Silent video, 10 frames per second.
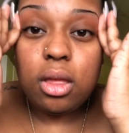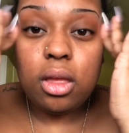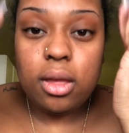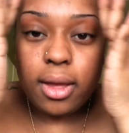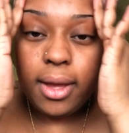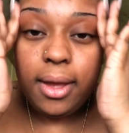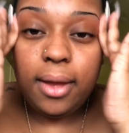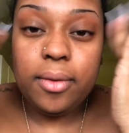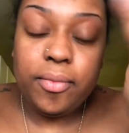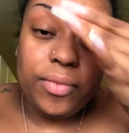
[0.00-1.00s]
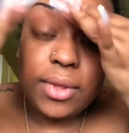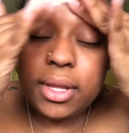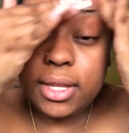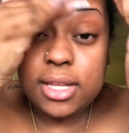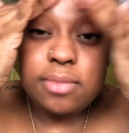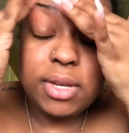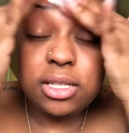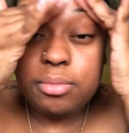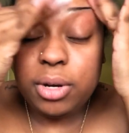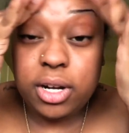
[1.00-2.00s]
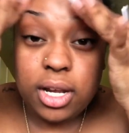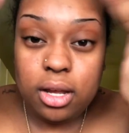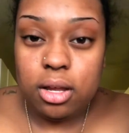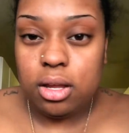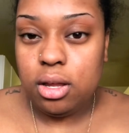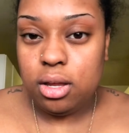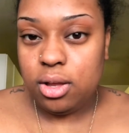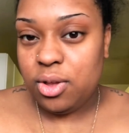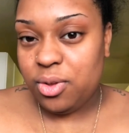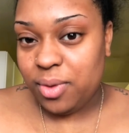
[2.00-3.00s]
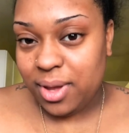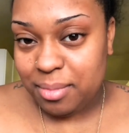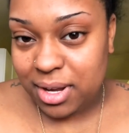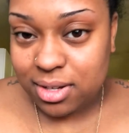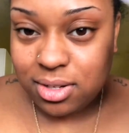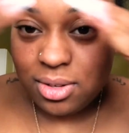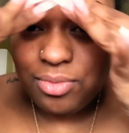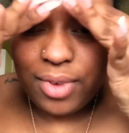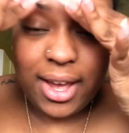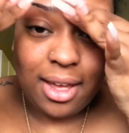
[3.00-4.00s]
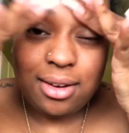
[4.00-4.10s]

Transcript: Okay, and this makes the burning go away. Oh my gosh, they're so red.